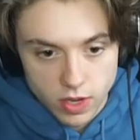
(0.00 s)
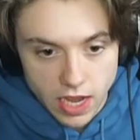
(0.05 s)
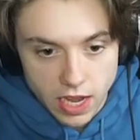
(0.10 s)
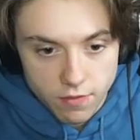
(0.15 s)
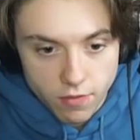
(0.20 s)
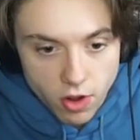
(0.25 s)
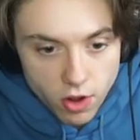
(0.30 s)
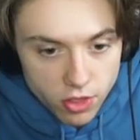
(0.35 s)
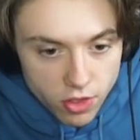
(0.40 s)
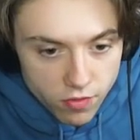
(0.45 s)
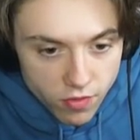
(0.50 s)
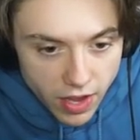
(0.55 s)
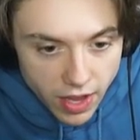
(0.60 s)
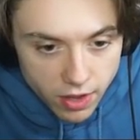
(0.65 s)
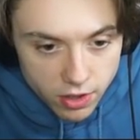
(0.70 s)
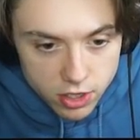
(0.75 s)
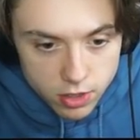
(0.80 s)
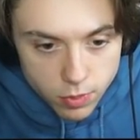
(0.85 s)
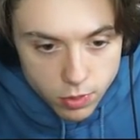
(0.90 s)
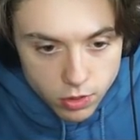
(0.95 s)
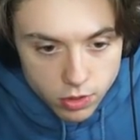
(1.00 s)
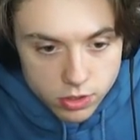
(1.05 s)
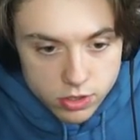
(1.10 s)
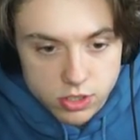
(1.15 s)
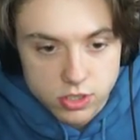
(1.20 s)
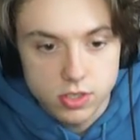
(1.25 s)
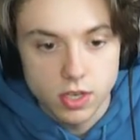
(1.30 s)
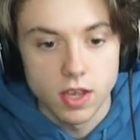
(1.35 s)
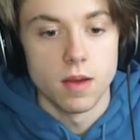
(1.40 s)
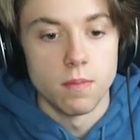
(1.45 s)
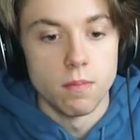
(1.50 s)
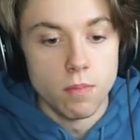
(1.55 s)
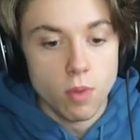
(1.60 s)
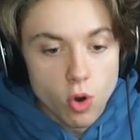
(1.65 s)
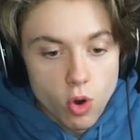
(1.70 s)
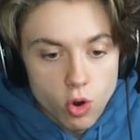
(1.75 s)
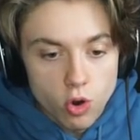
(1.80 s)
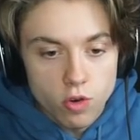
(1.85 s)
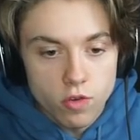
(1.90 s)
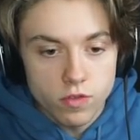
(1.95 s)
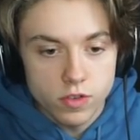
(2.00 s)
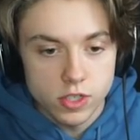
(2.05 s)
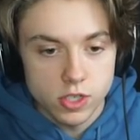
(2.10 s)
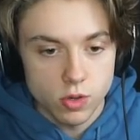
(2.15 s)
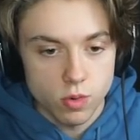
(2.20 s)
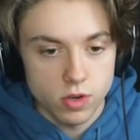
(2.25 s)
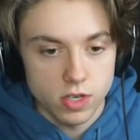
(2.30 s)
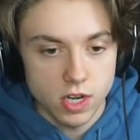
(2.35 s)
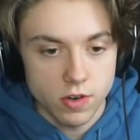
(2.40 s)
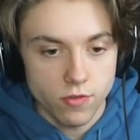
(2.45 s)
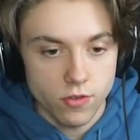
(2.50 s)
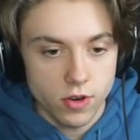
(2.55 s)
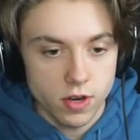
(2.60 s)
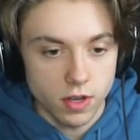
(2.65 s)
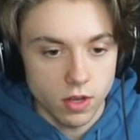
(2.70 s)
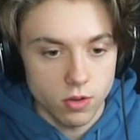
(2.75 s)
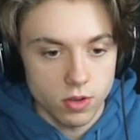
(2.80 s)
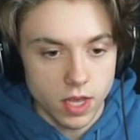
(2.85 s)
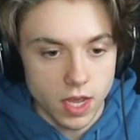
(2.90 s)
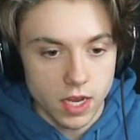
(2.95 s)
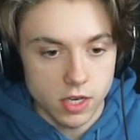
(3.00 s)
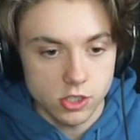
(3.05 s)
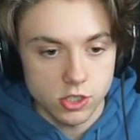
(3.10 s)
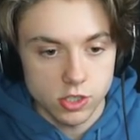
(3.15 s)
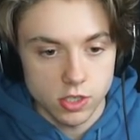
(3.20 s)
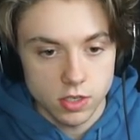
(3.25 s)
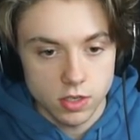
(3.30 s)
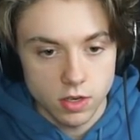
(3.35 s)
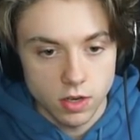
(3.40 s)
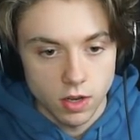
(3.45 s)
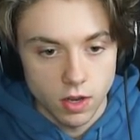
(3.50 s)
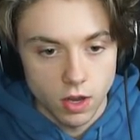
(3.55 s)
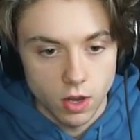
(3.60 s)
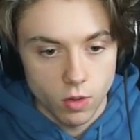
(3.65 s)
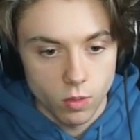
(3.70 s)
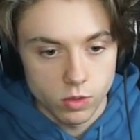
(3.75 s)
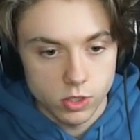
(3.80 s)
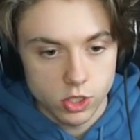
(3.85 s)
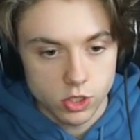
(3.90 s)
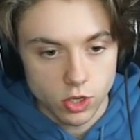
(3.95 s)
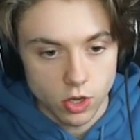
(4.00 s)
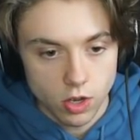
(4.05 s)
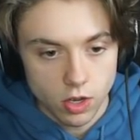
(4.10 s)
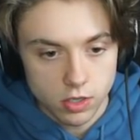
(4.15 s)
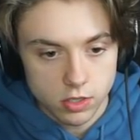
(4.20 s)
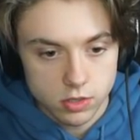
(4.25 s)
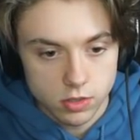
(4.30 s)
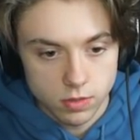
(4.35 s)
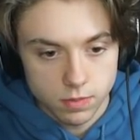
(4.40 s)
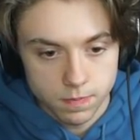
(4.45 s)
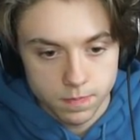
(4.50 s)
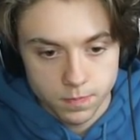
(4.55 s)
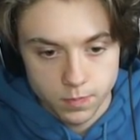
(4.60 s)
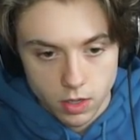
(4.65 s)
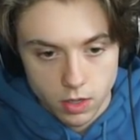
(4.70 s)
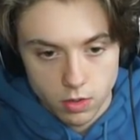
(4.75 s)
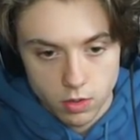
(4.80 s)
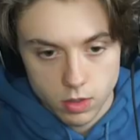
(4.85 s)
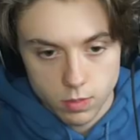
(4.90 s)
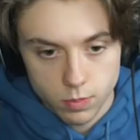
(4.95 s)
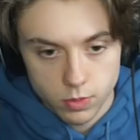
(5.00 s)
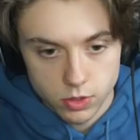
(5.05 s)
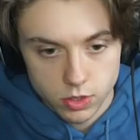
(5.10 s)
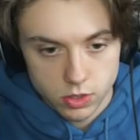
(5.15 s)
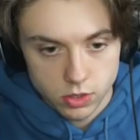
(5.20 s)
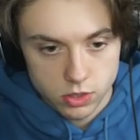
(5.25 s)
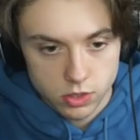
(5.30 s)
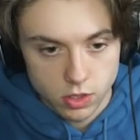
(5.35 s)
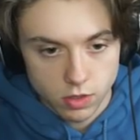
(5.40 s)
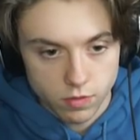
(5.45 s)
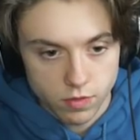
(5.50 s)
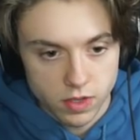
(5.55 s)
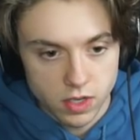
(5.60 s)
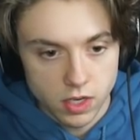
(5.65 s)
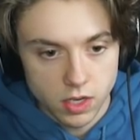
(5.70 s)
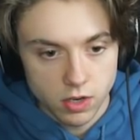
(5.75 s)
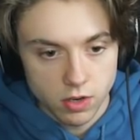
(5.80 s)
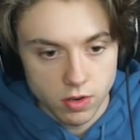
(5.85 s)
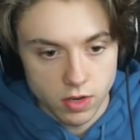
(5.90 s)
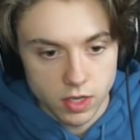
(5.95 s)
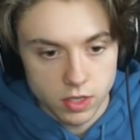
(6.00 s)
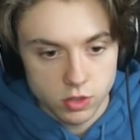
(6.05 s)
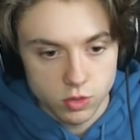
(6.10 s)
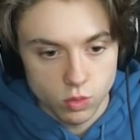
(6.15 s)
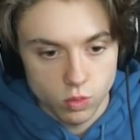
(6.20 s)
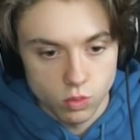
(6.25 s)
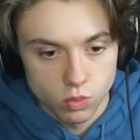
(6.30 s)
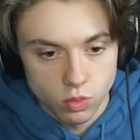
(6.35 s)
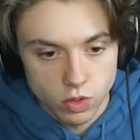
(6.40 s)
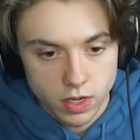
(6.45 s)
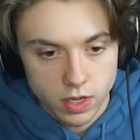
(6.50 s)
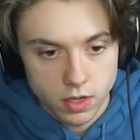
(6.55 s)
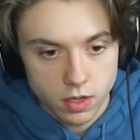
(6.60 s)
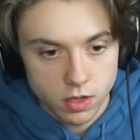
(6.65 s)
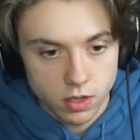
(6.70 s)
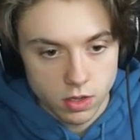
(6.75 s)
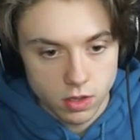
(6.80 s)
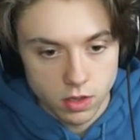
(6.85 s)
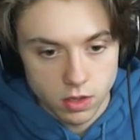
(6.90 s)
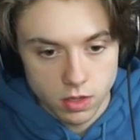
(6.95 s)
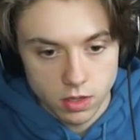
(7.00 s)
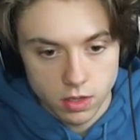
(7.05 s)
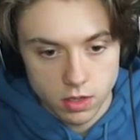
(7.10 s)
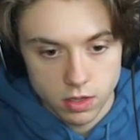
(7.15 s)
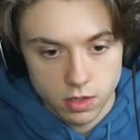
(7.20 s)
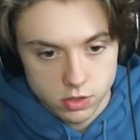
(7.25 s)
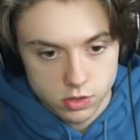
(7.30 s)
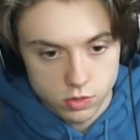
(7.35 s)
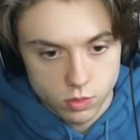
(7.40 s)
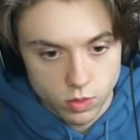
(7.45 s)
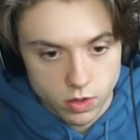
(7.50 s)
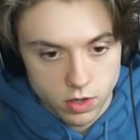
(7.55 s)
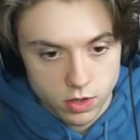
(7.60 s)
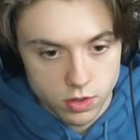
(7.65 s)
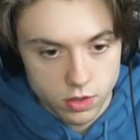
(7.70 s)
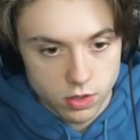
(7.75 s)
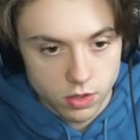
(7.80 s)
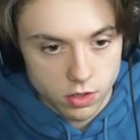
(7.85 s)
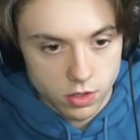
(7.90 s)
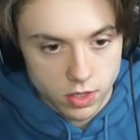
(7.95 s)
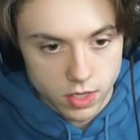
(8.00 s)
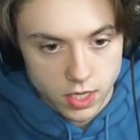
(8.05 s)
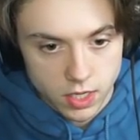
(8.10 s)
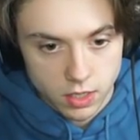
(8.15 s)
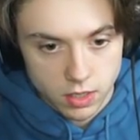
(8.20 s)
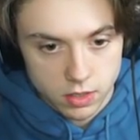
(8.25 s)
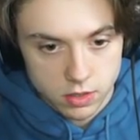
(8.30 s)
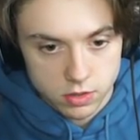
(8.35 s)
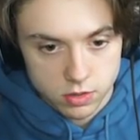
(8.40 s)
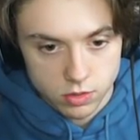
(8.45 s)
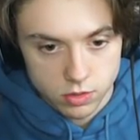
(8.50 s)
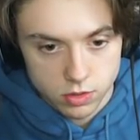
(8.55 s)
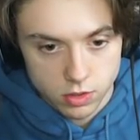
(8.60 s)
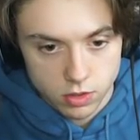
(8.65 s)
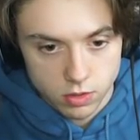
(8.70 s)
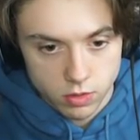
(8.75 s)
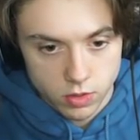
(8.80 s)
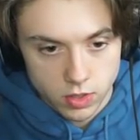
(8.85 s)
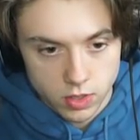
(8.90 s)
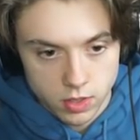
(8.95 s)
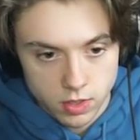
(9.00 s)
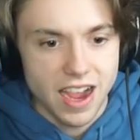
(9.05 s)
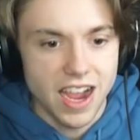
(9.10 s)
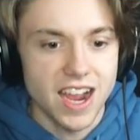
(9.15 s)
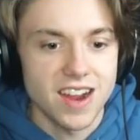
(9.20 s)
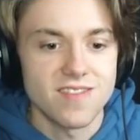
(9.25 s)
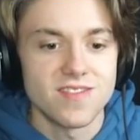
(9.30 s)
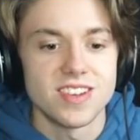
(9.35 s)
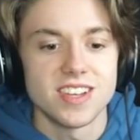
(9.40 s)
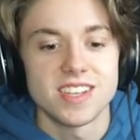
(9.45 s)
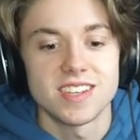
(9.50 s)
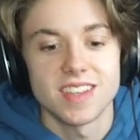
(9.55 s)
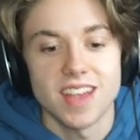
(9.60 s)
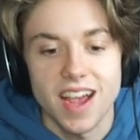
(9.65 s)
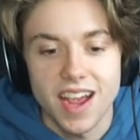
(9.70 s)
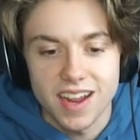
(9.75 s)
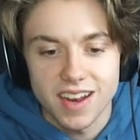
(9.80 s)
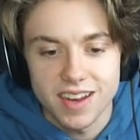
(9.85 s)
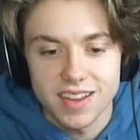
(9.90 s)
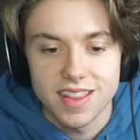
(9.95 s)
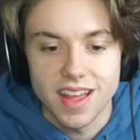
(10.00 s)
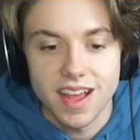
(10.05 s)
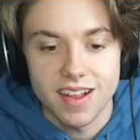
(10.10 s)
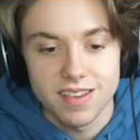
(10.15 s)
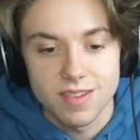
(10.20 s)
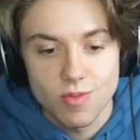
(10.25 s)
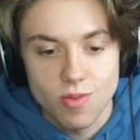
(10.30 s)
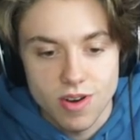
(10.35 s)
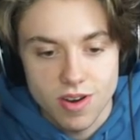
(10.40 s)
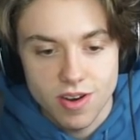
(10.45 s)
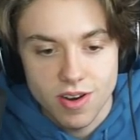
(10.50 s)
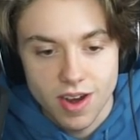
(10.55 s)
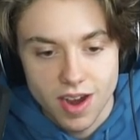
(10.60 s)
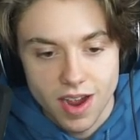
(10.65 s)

We have all the valuables. Move to a different location which is awesome. We can put this stuff in here as well. This is where the ingots are going. I've decided that's where